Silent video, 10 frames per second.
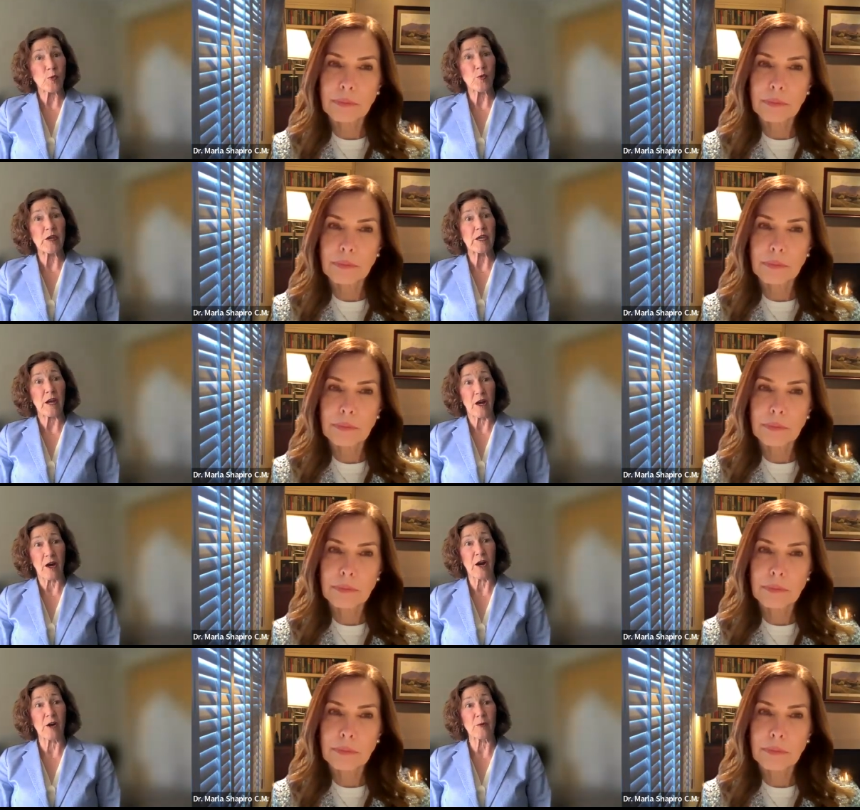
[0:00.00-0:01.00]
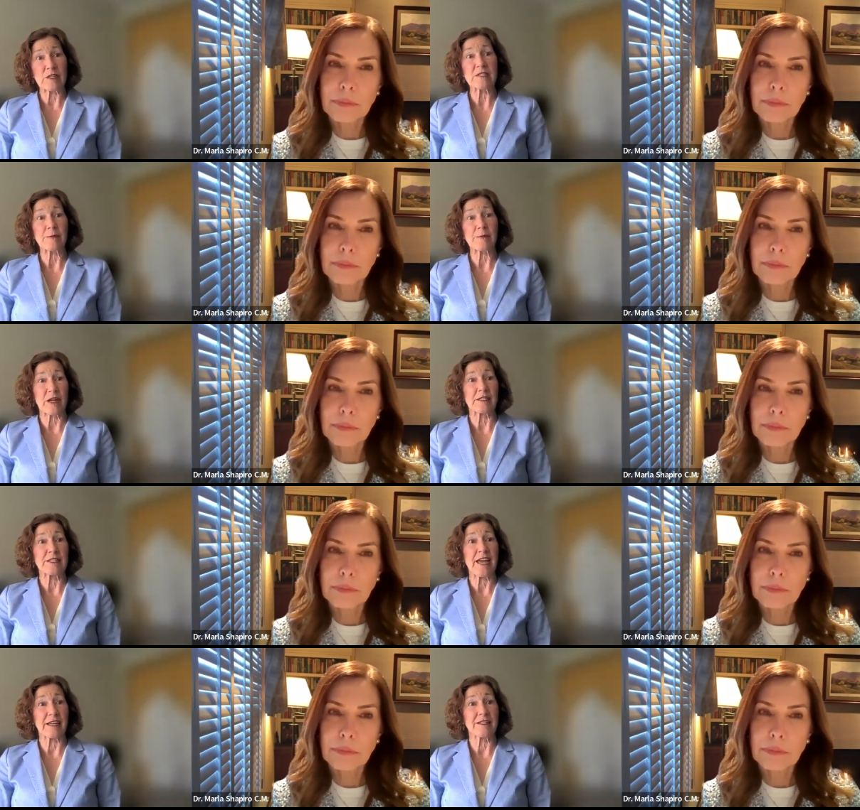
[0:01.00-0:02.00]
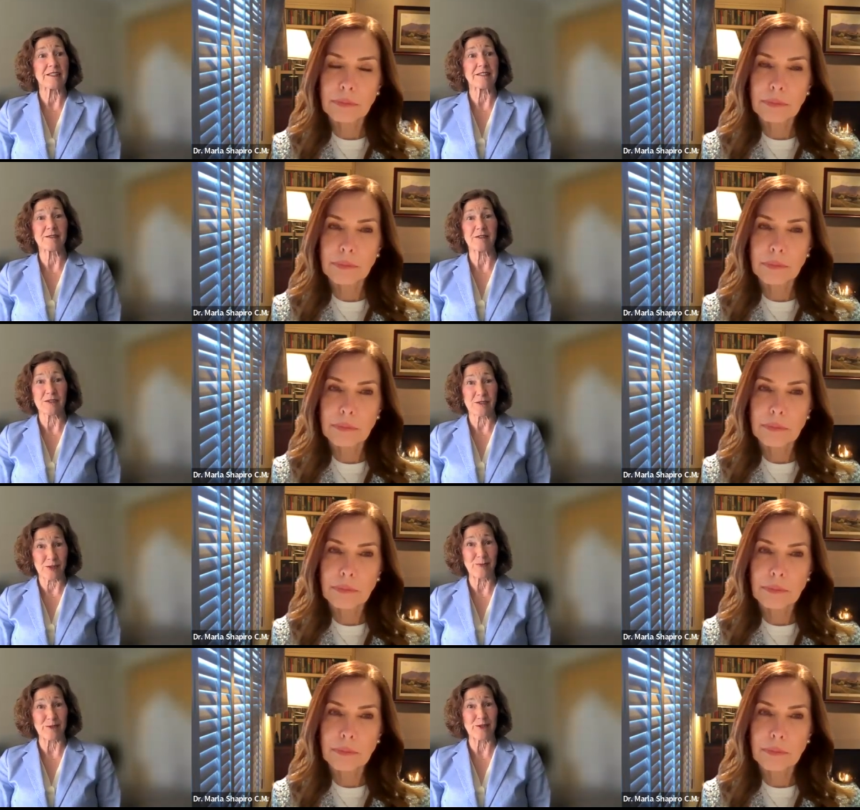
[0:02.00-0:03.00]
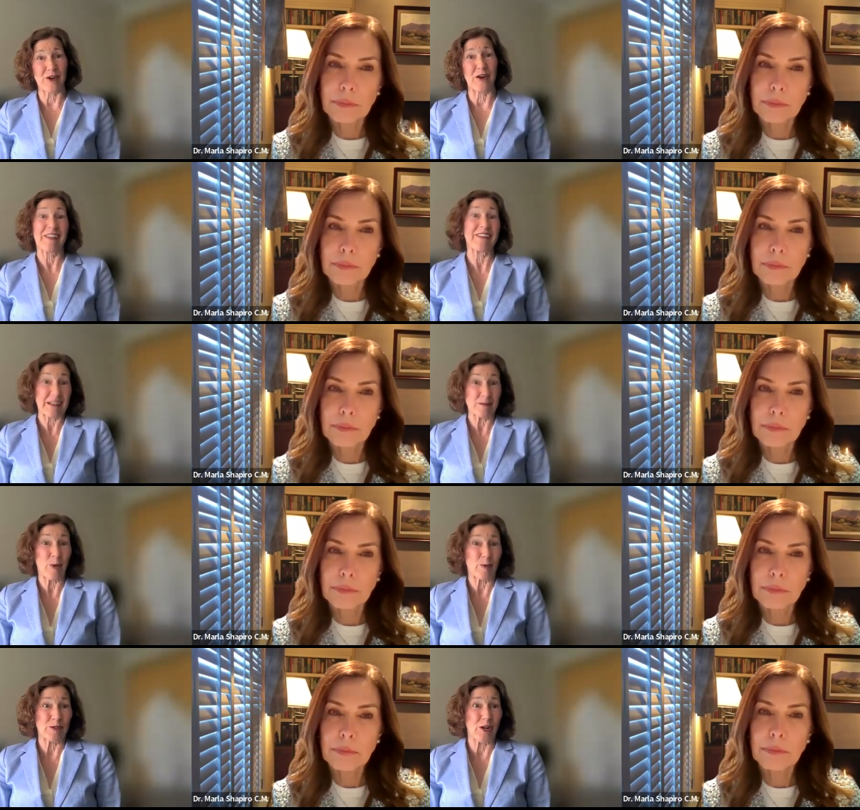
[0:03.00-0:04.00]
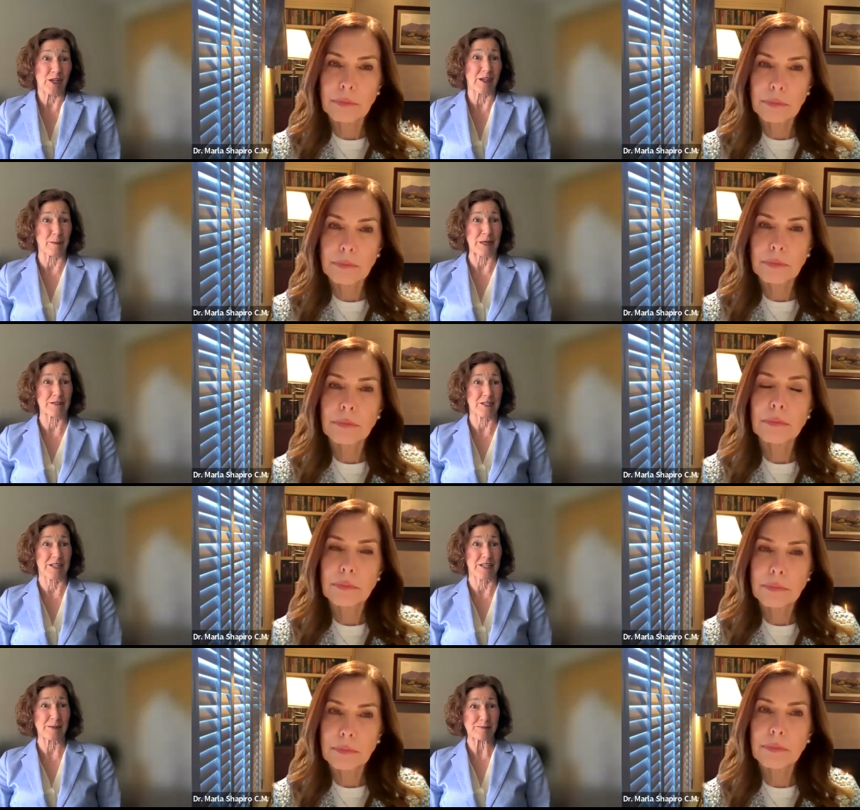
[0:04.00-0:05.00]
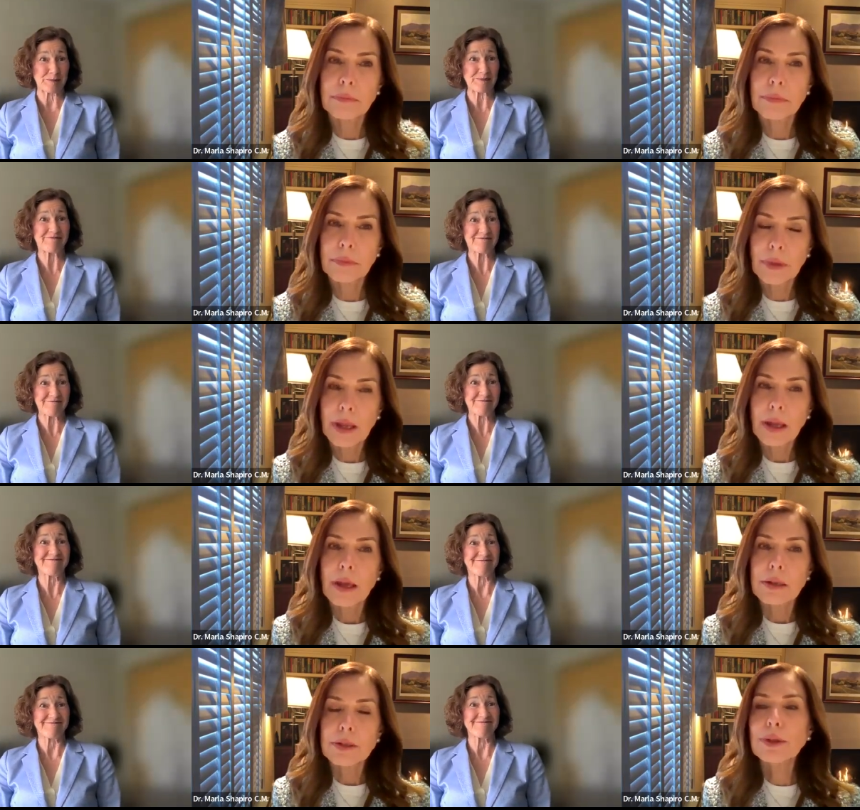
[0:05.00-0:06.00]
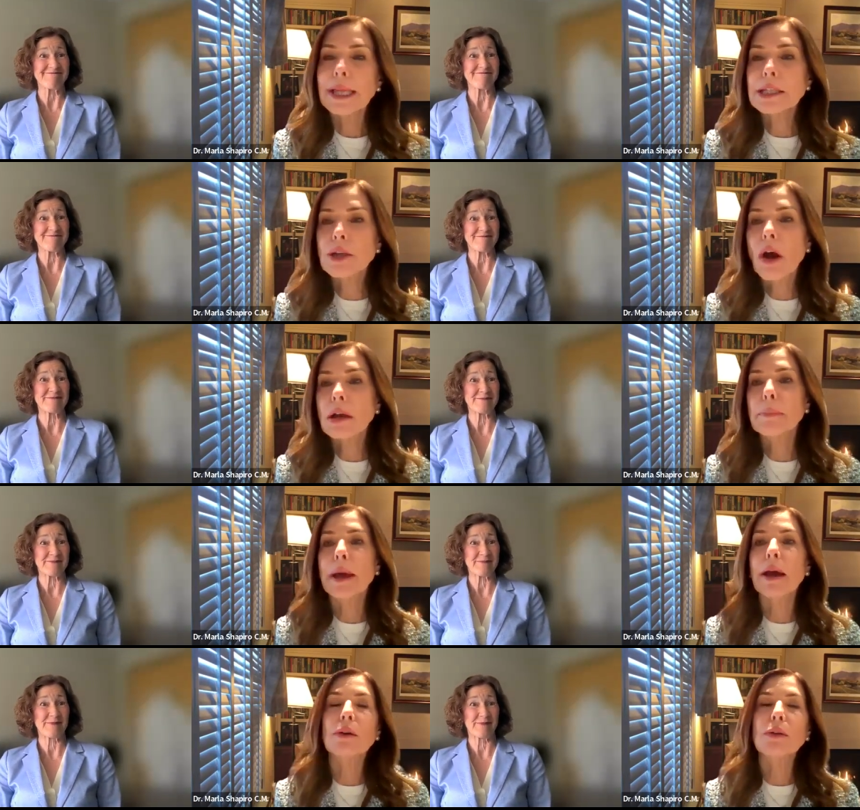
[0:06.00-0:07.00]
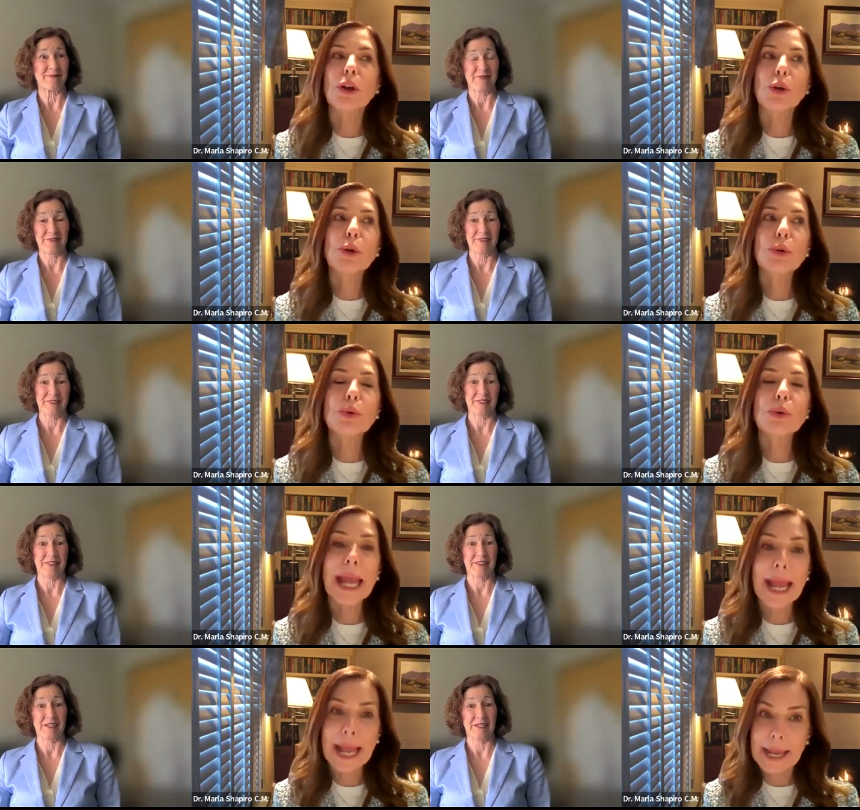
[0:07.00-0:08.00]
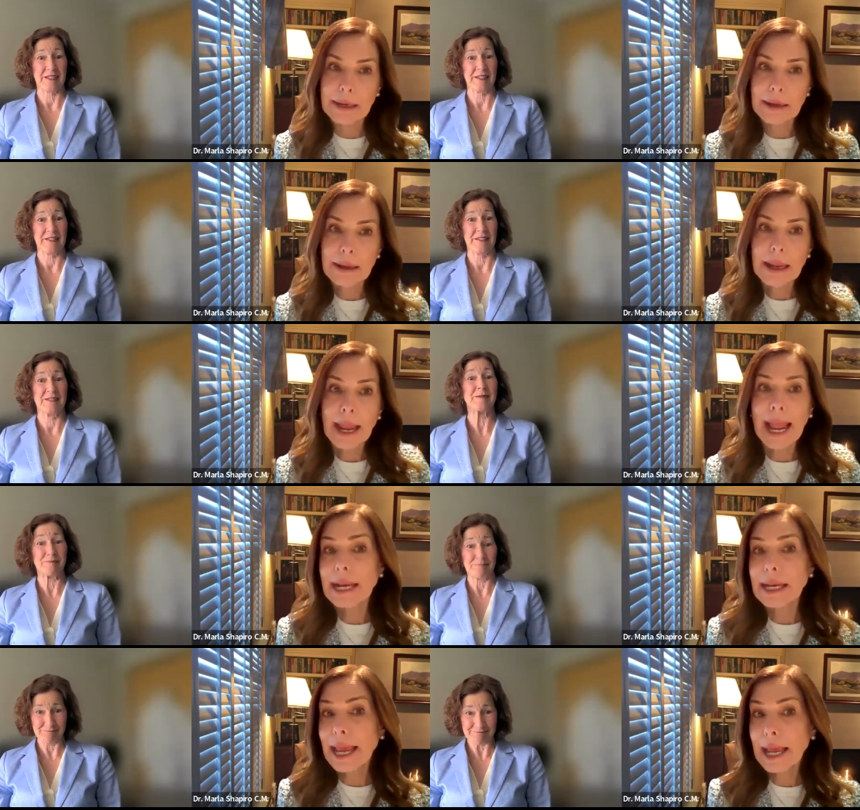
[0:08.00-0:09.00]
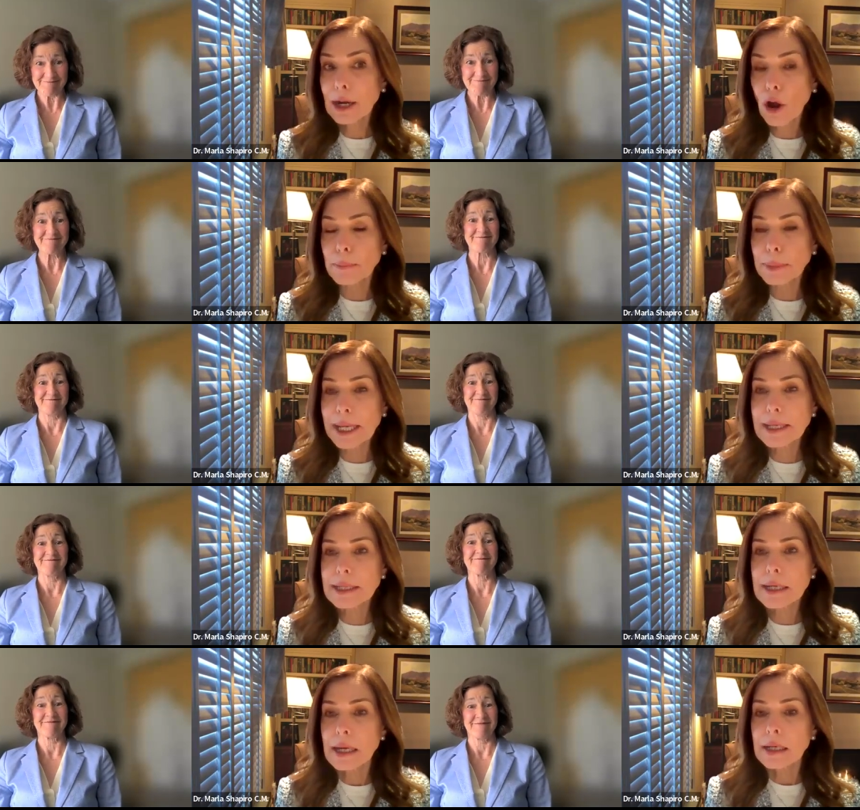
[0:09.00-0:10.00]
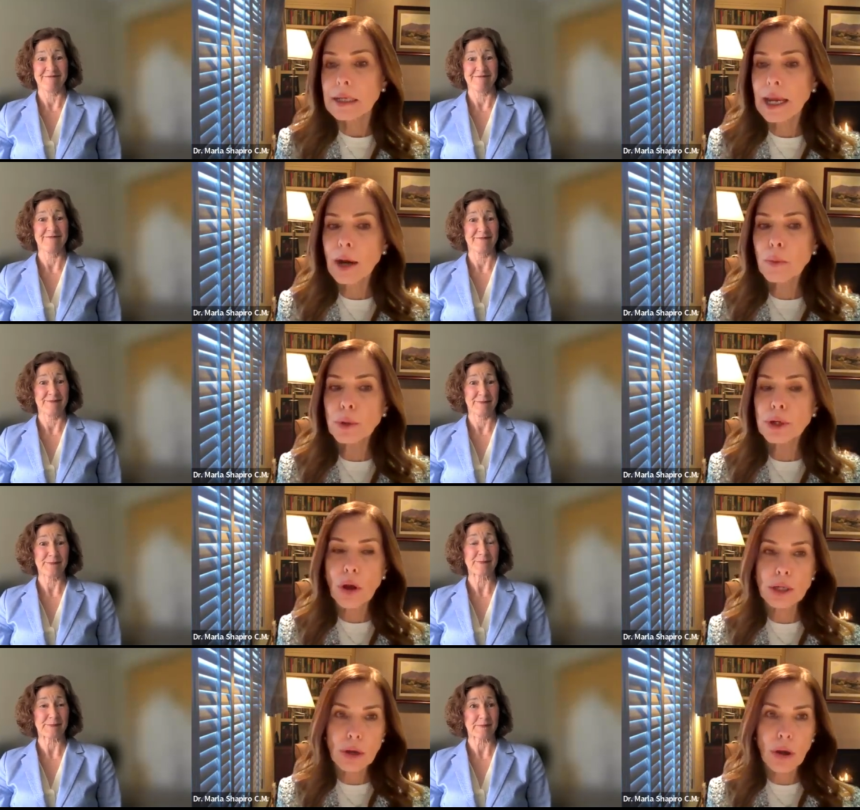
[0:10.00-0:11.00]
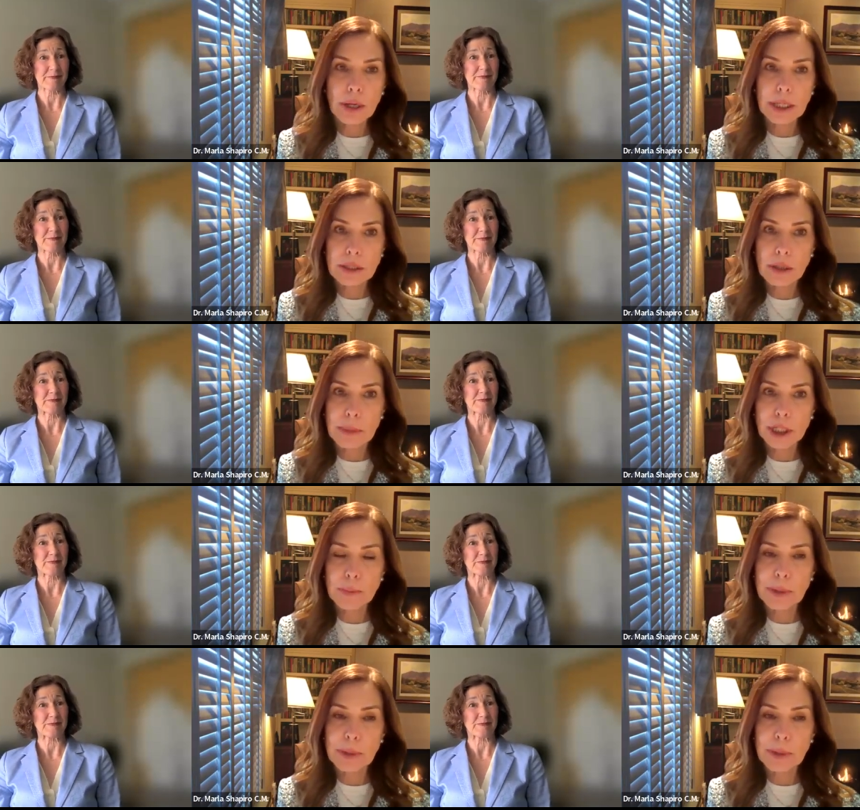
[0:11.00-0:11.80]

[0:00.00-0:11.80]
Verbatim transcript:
Speaker 1: three R receptor antagonist looks super strong. And that's what we're talking about today.
Speaker 2: So let's talk about who can and cannot, because now we're not talking so much